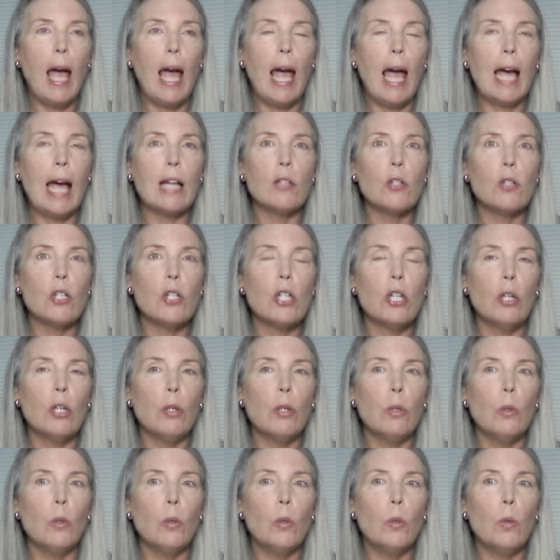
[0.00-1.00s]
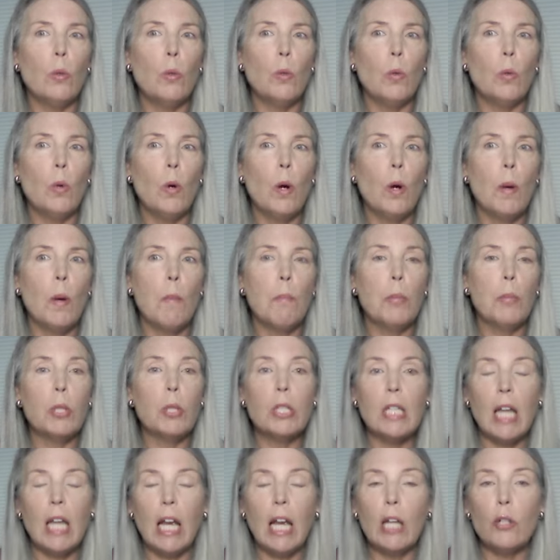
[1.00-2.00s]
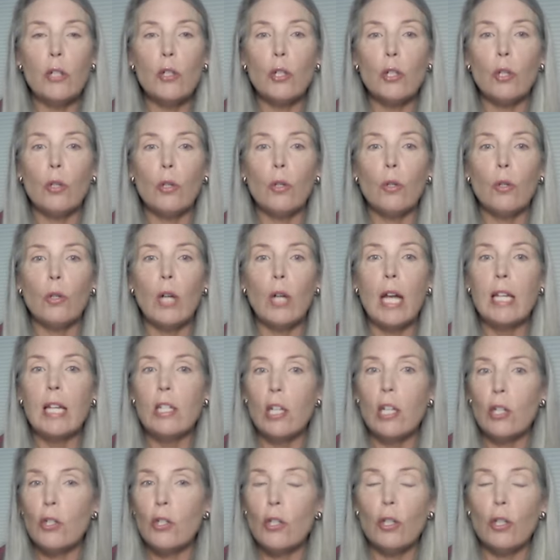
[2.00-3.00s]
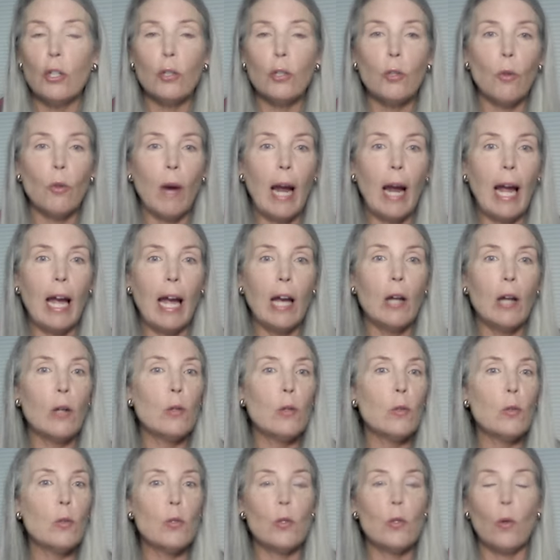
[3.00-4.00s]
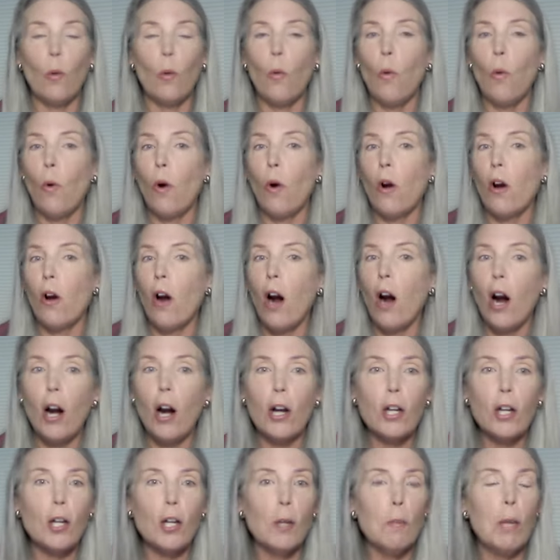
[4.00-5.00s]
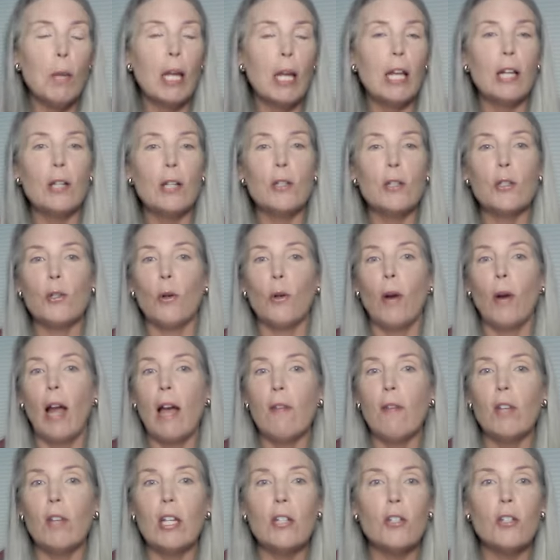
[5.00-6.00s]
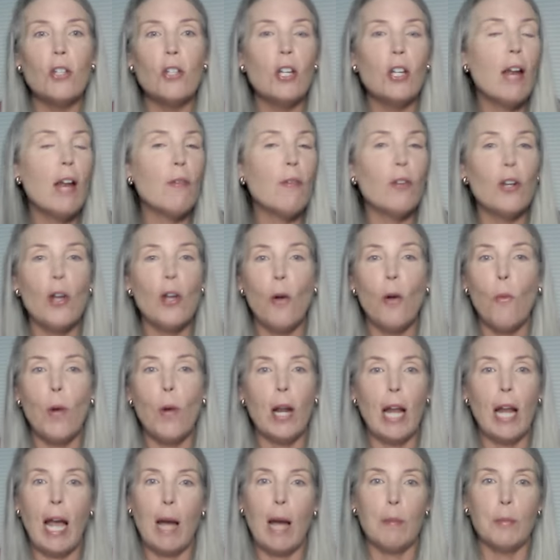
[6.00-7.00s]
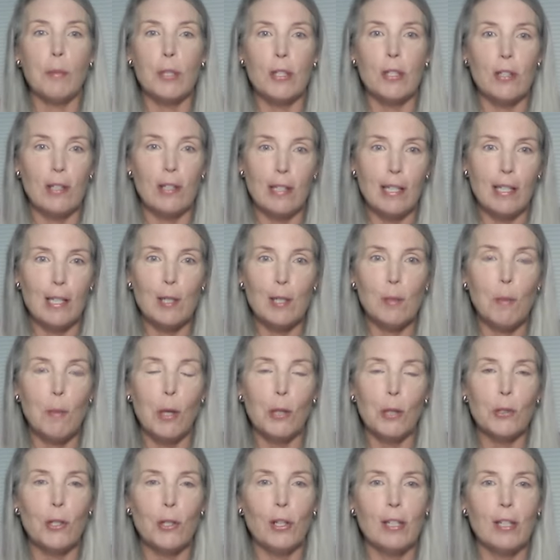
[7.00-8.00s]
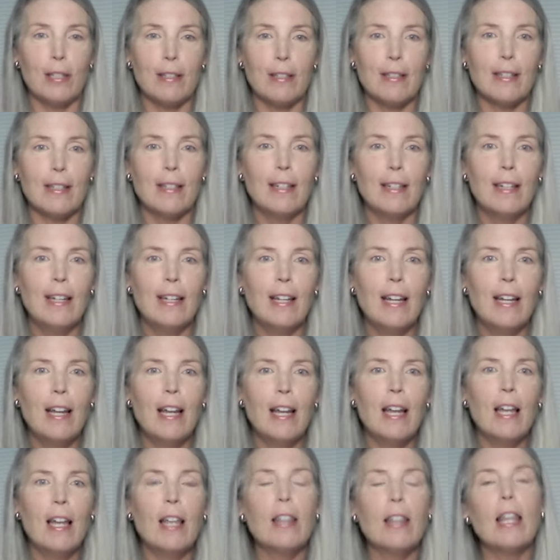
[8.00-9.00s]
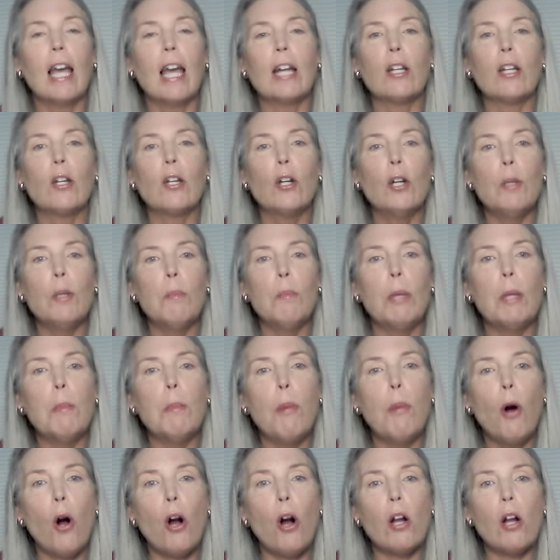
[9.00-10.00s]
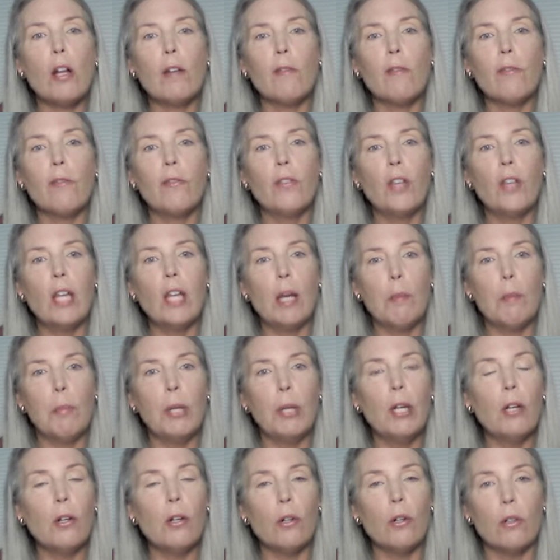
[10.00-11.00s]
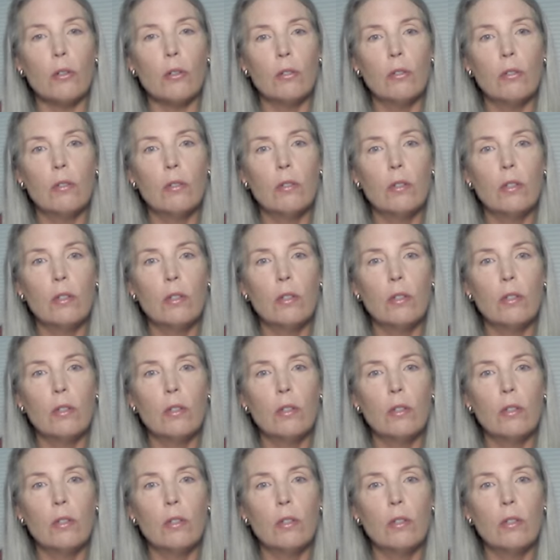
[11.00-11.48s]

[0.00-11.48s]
as to potential additional grounds or arguments or evidence. You never know what happens in these motions. That could be part of the appeal,